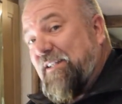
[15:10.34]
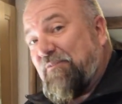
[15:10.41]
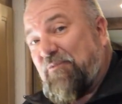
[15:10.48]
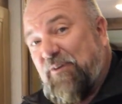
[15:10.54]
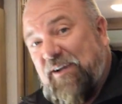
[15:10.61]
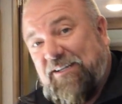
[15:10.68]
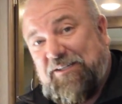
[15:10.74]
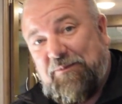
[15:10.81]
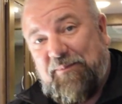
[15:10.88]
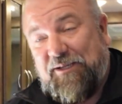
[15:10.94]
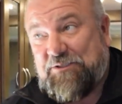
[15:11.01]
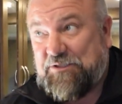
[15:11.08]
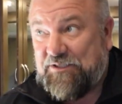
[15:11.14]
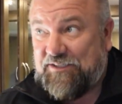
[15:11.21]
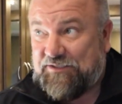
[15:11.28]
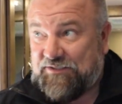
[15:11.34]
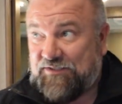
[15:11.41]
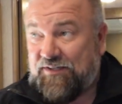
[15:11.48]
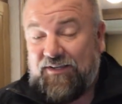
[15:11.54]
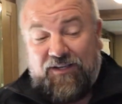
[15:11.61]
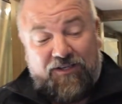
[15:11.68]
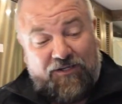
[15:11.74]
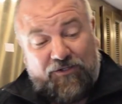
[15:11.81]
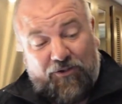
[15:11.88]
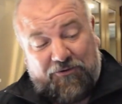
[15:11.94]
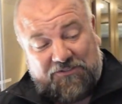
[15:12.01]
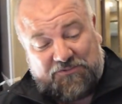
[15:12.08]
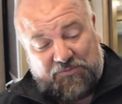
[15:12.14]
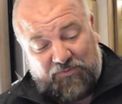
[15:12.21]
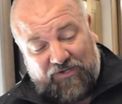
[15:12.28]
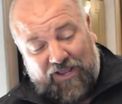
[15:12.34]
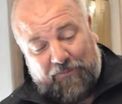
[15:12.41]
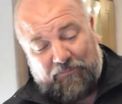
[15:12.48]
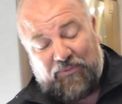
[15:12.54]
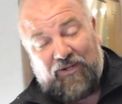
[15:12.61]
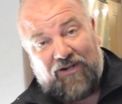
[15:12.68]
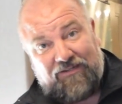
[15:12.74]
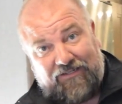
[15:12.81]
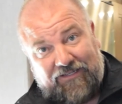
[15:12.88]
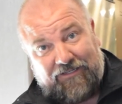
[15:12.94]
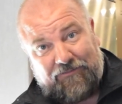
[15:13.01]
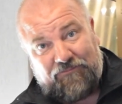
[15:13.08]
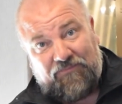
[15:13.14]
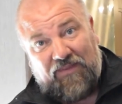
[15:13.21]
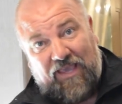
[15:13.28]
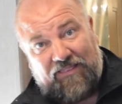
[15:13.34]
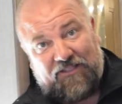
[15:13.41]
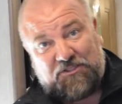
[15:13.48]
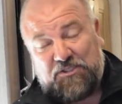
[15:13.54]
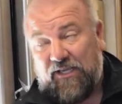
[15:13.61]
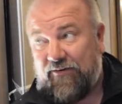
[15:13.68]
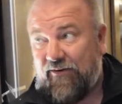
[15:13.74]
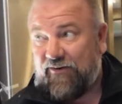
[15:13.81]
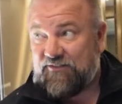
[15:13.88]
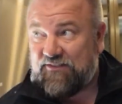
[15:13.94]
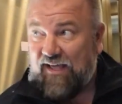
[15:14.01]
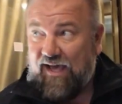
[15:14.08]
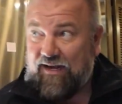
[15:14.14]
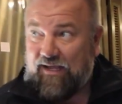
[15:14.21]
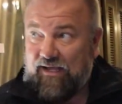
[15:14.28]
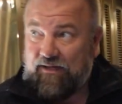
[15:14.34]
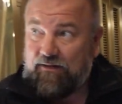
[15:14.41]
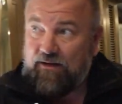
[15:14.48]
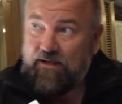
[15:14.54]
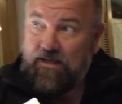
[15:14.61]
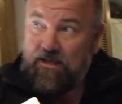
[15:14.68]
did forget to mention is, notice we're not plugged in and the generator is not on,